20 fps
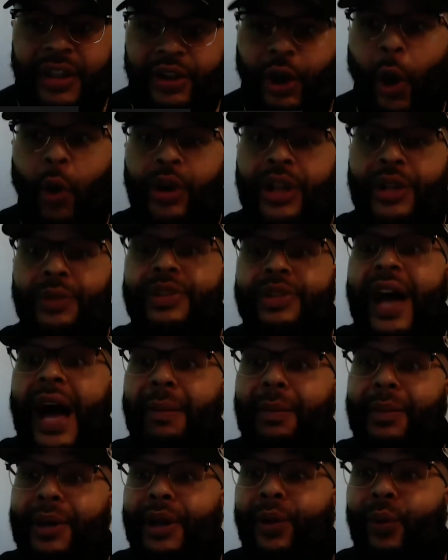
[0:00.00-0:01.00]
The only
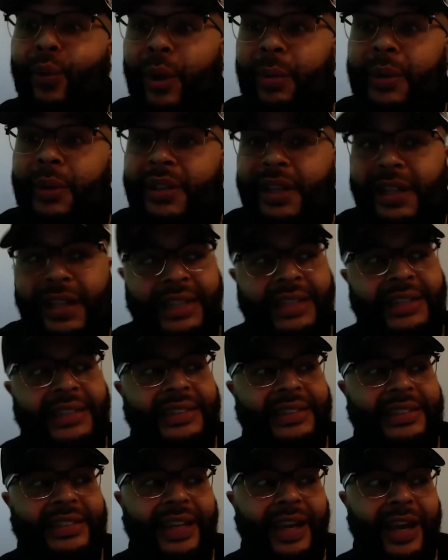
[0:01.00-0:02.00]
dominant woman
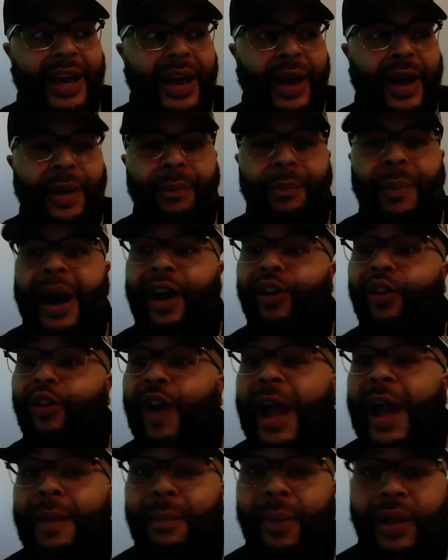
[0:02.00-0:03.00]
is my
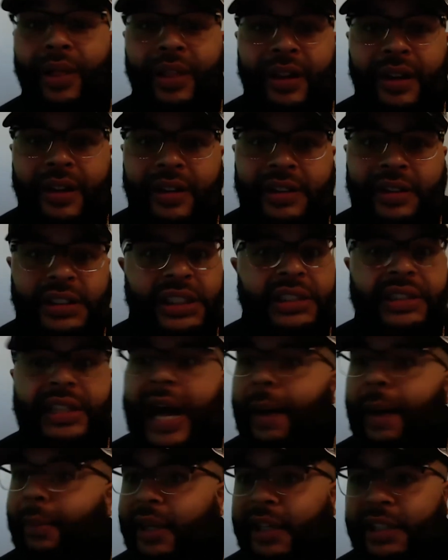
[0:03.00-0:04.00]
grandmother. She
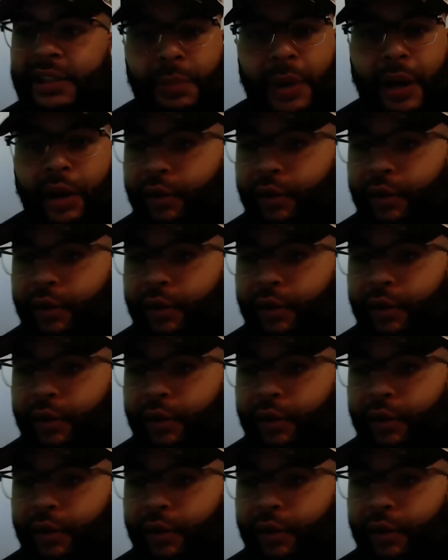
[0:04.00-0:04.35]
dominates my